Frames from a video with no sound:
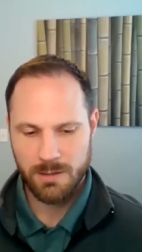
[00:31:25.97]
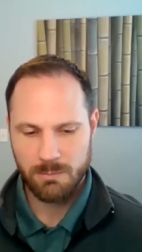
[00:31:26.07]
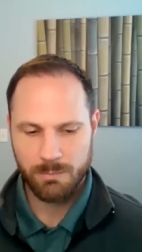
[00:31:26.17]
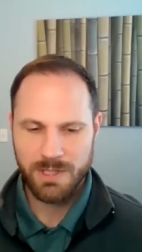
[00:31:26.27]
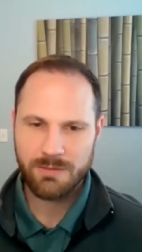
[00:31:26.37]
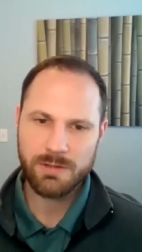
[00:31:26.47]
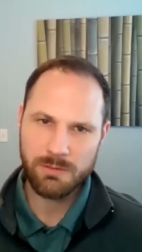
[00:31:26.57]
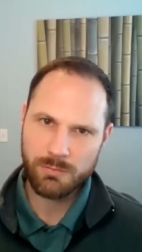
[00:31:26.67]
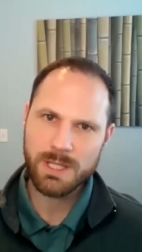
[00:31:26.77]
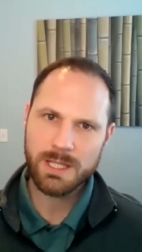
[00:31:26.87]
Yeah. But if,
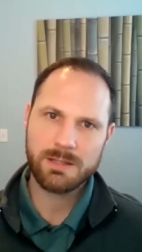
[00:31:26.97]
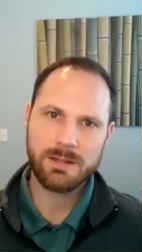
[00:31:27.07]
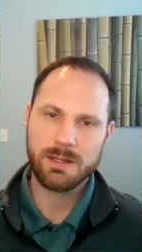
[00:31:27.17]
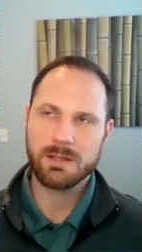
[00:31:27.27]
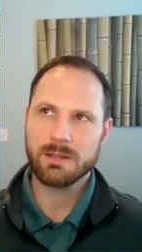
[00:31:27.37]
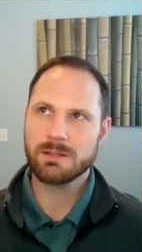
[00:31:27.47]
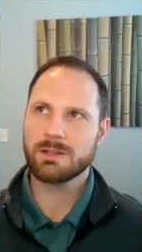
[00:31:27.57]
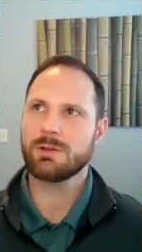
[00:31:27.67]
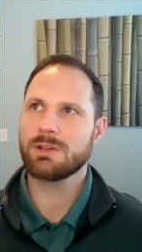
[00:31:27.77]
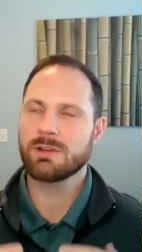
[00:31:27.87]
if really it's like you
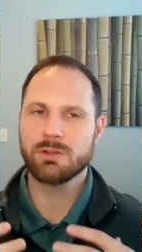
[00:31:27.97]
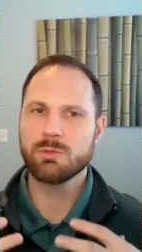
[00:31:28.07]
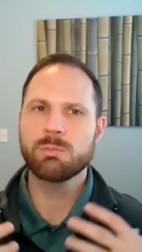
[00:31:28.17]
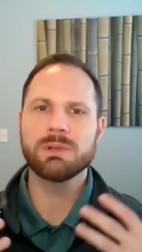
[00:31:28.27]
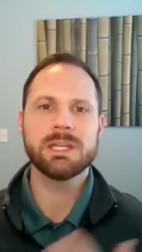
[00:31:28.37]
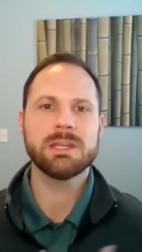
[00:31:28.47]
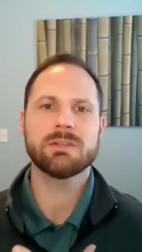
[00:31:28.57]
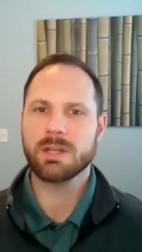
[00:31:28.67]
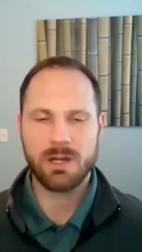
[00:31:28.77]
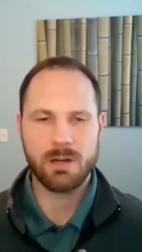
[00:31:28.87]
know you you believe
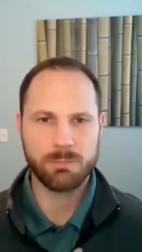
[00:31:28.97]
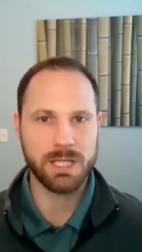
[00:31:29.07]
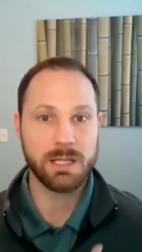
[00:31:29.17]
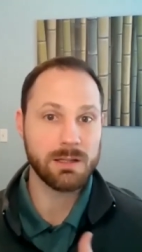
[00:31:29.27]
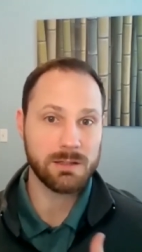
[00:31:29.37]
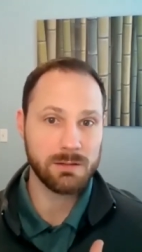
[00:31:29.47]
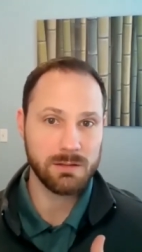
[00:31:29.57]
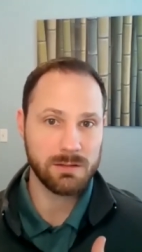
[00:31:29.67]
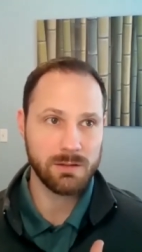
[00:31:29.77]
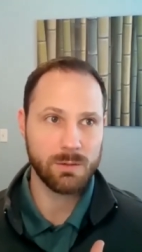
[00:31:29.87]
in the company and like so,
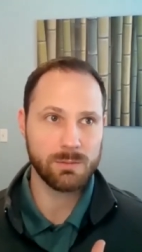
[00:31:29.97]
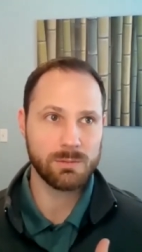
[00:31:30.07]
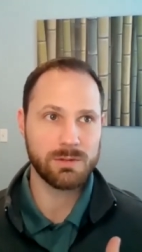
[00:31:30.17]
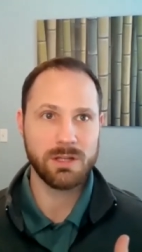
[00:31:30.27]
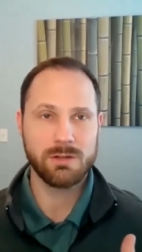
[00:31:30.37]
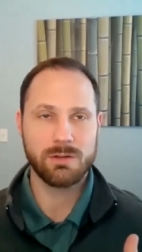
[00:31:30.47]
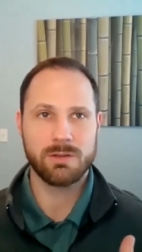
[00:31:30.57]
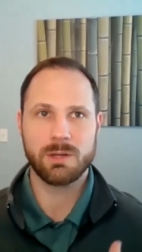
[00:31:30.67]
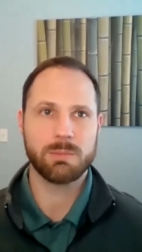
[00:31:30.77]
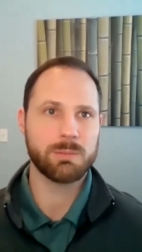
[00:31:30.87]
so say you're
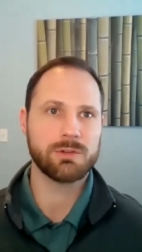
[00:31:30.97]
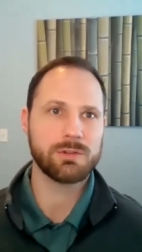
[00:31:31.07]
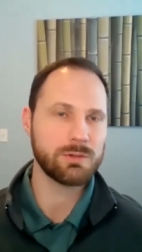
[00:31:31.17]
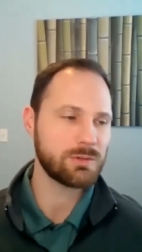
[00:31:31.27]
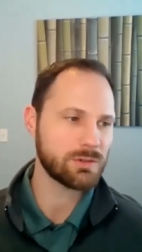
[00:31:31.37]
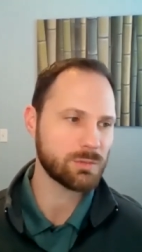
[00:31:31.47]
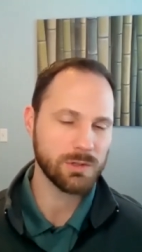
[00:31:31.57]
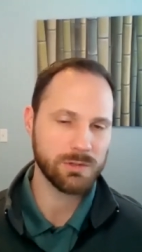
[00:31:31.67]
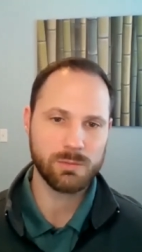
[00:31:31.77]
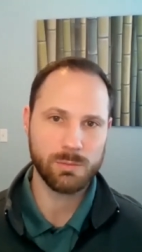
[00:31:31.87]
the type of person who just
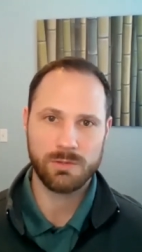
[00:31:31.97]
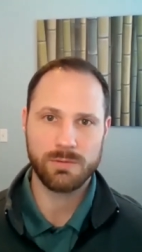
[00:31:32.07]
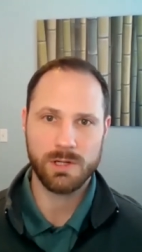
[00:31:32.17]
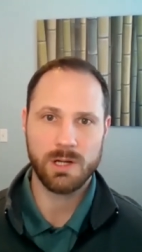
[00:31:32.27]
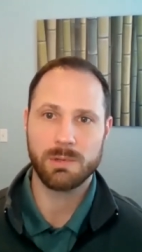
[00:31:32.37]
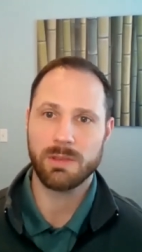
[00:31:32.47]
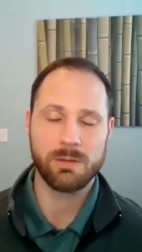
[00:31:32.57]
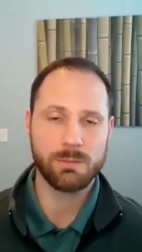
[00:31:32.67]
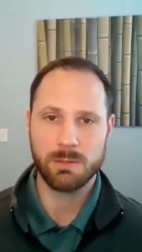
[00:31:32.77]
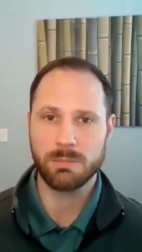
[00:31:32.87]
wants to work for a company
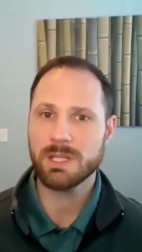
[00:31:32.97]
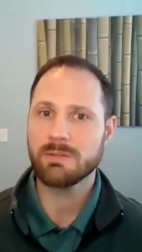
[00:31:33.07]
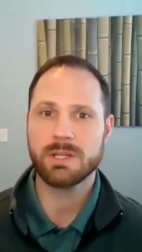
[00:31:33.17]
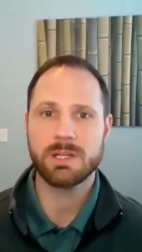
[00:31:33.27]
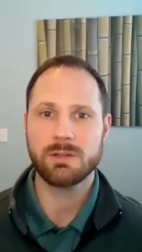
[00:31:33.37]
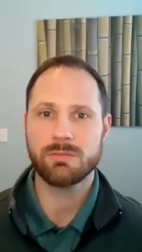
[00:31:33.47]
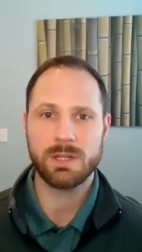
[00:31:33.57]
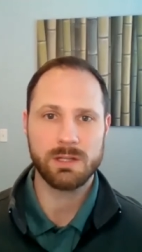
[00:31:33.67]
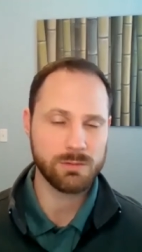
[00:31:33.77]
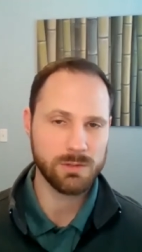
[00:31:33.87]
they really believe in and you
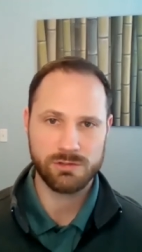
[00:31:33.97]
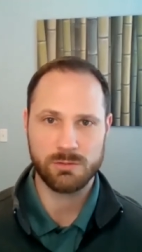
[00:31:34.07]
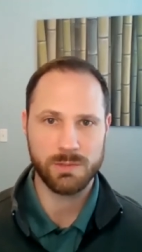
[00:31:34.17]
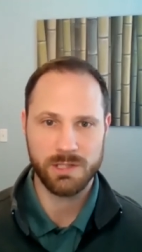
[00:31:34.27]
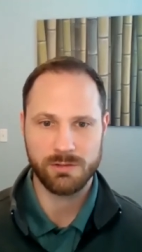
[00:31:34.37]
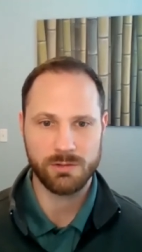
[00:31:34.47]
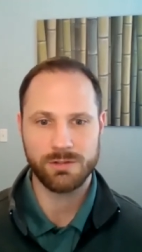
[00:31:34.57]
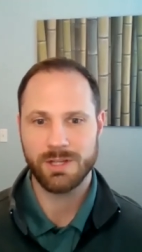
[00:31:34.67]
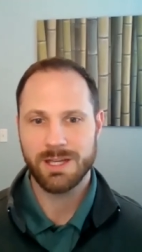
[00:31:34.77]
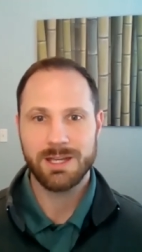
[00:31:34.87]
feel like traditional
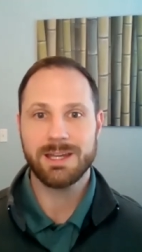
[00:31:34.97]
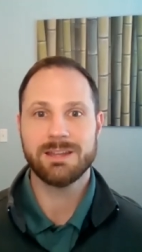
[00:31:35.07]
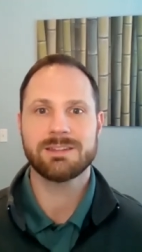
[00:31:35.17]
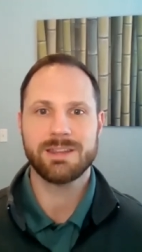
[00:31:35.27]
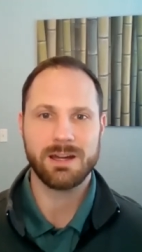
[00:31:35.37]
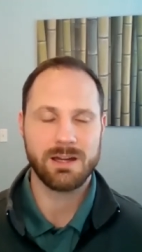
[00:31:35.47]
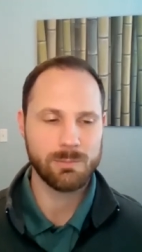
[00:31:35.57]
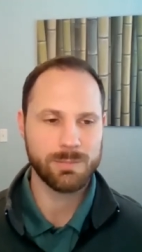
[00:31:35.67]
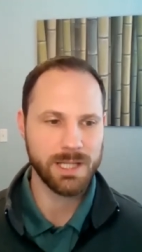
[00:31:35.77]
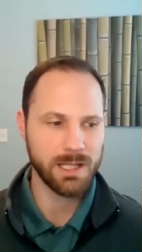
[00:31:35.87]
medicinals is that
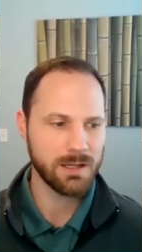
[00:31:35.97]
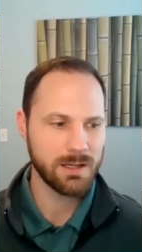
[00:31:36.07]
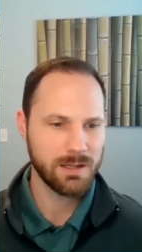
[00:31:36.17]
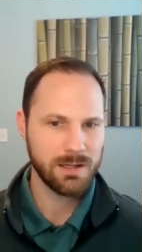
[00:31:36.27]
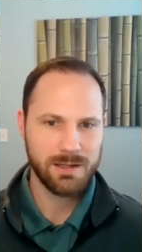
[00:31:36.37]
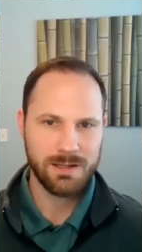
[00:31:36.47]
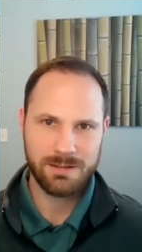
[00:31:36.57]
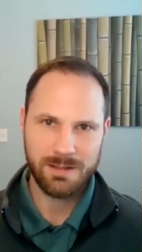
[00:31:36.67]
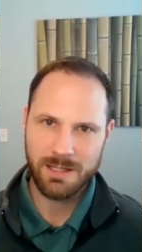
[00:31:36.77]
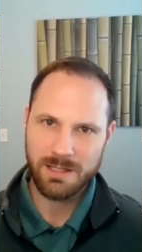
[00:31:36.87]
company.
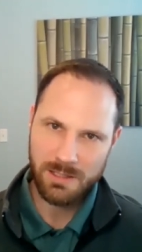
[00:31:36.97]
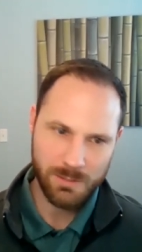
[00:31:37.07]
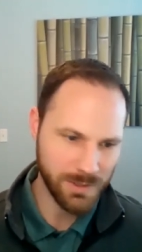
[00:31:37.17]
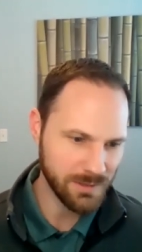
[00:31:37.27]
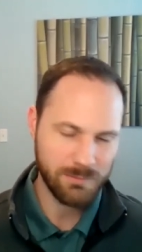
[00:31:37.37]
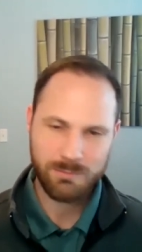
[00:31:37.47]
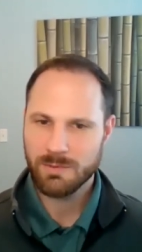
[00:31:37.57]
It's like you know what